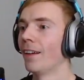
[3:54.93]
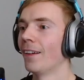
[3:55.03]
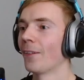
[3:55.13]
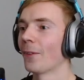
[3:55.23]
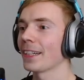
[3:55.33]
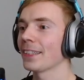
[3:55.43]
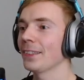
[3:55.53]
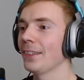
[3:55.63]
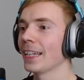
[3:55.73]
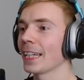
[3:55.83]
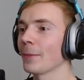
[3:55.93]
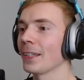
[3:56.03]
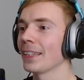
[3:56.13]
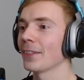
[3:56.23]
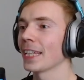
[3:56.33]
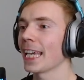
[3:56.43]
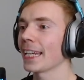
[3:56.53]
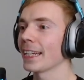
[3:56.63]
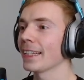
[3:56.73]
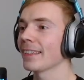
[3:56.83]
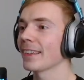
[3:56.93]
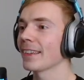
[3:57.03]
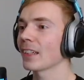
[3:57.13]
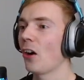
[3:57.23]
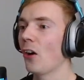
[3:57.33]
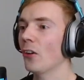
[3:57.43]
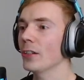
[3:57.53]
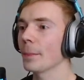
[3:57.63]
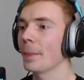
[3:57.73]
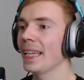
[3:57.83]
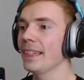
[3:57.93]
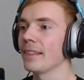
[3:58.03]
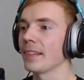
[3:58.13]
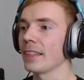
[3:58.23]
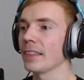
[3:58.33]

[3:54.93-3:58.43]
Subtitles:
What I don't like about living in Canada is the car dependency.